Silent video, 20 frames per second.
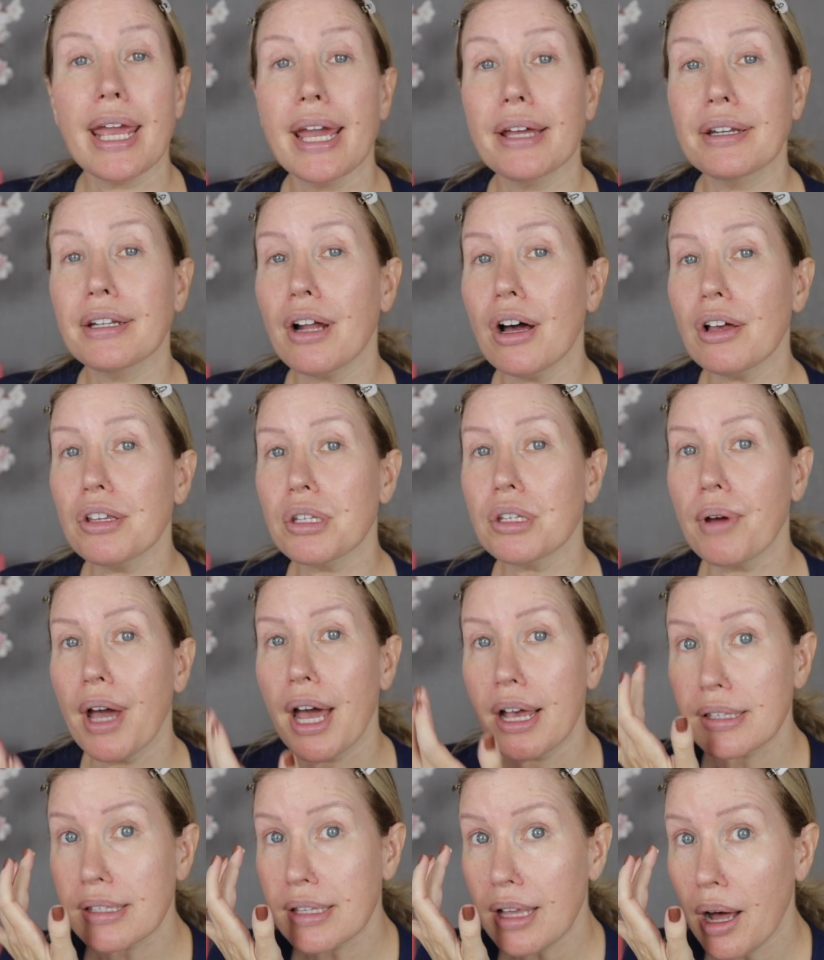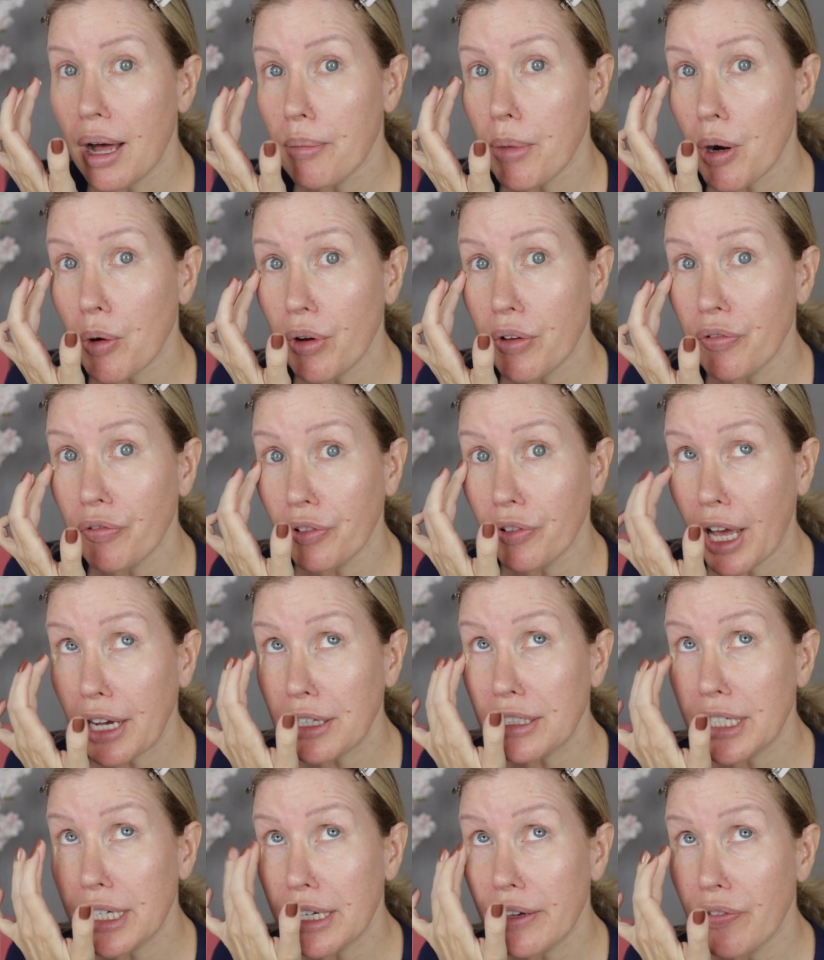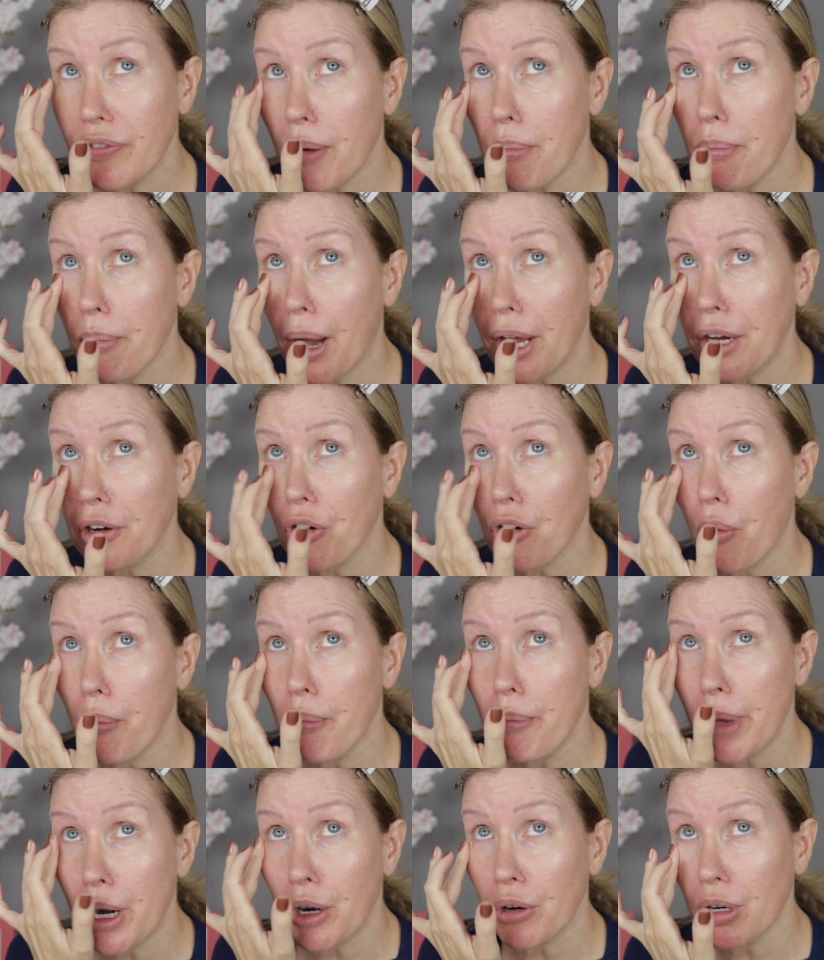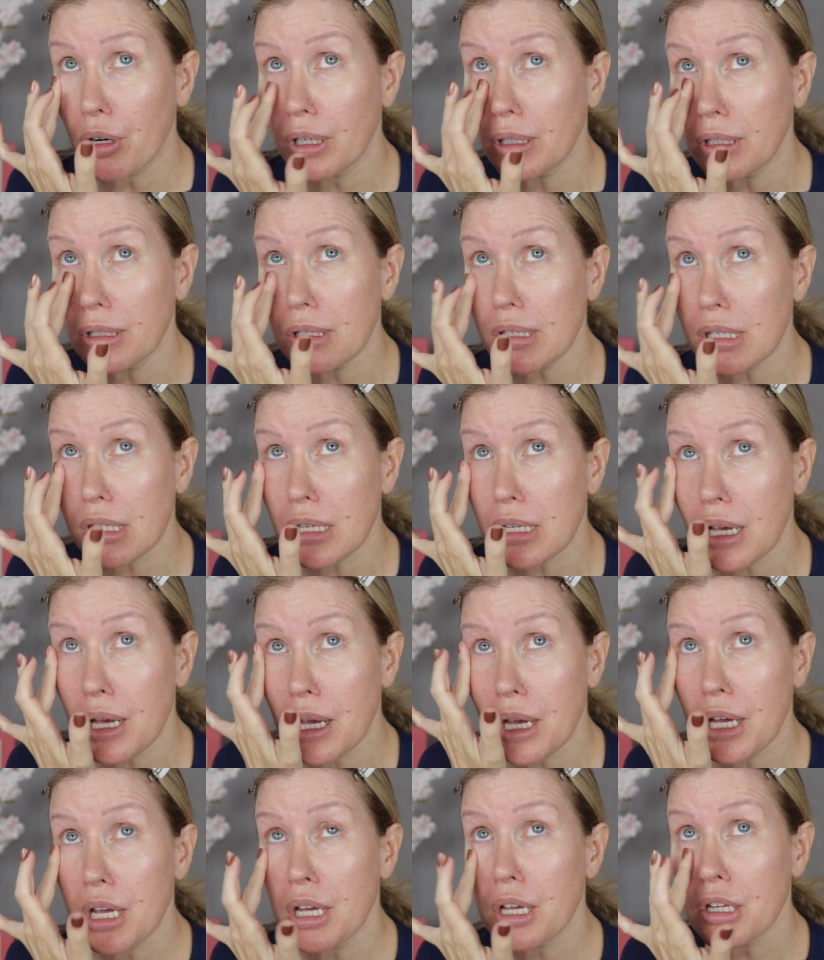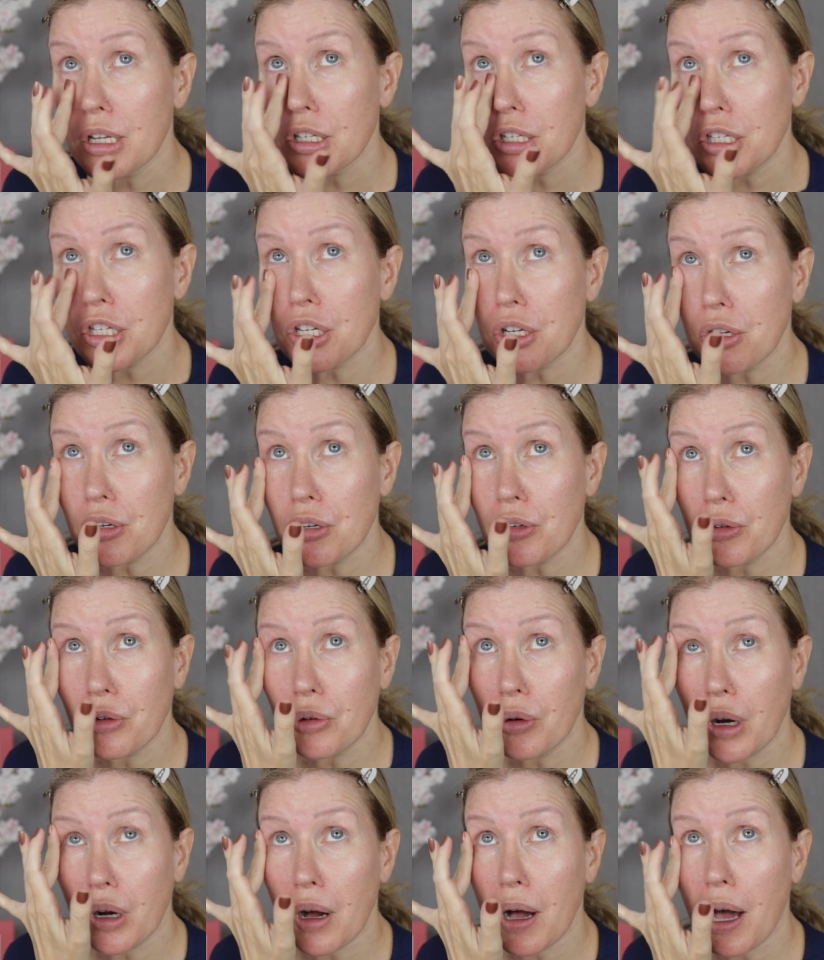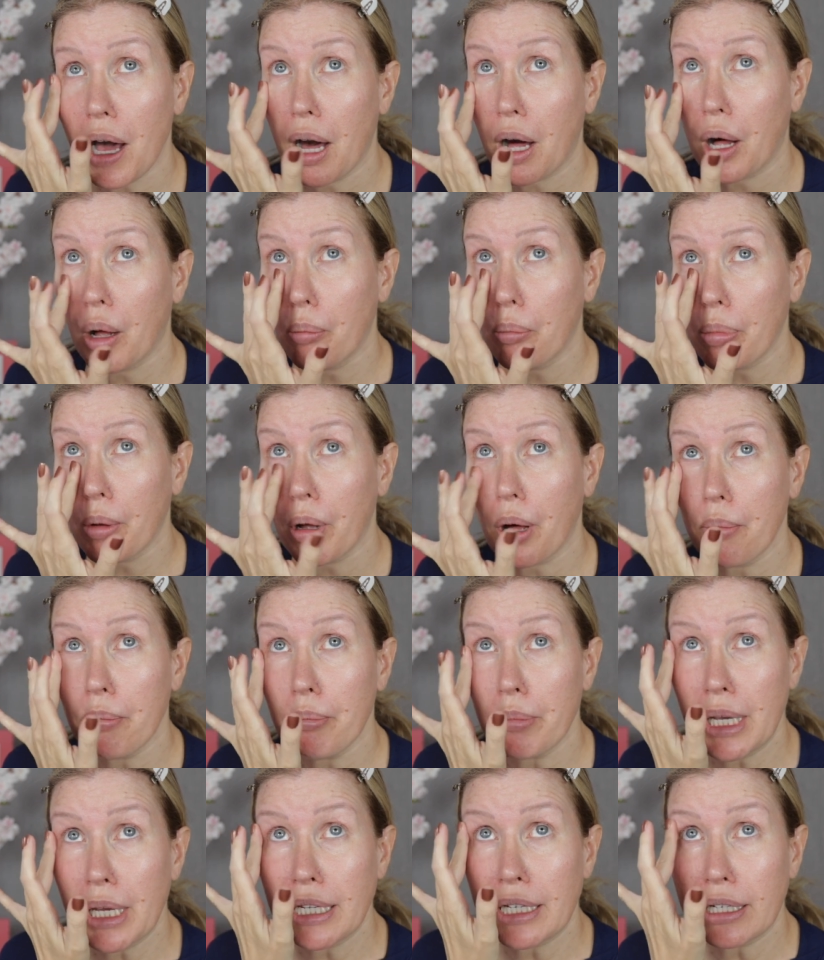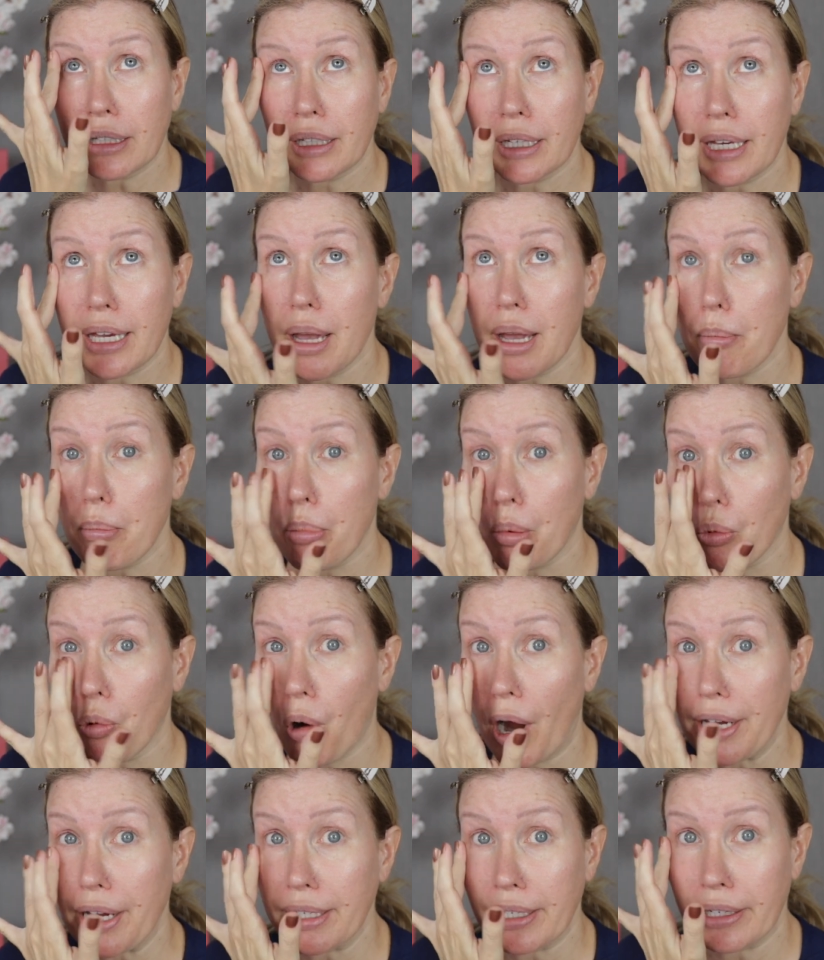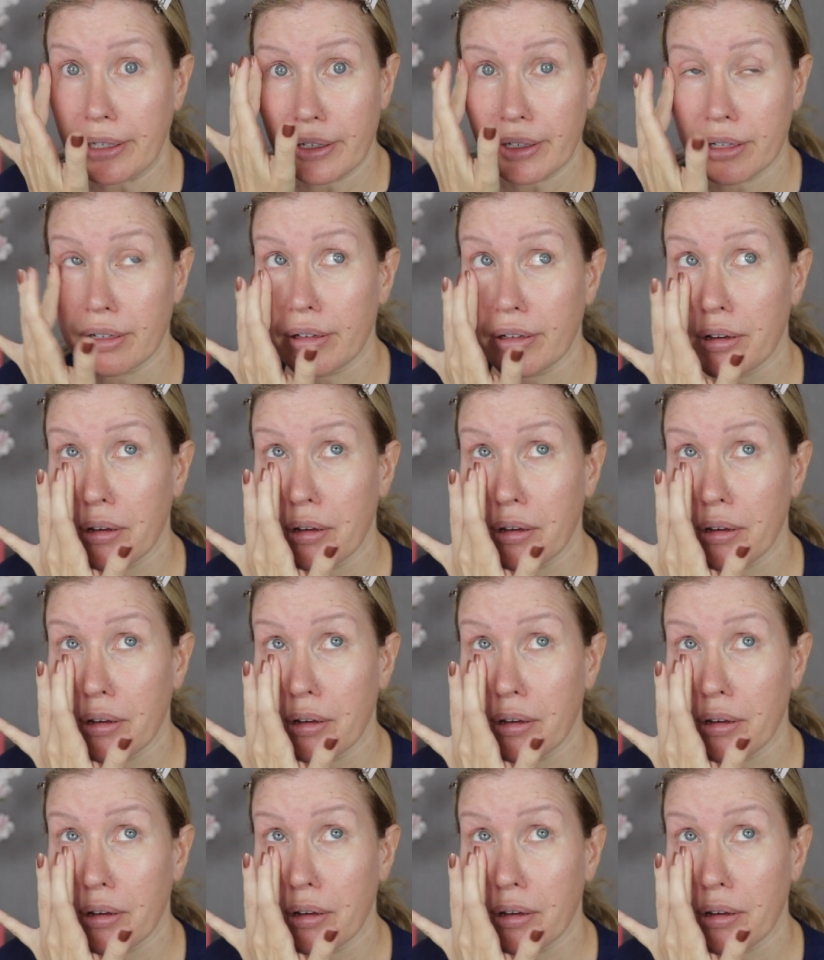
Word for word: And it also has some reflective micro minerals to help immediately brighten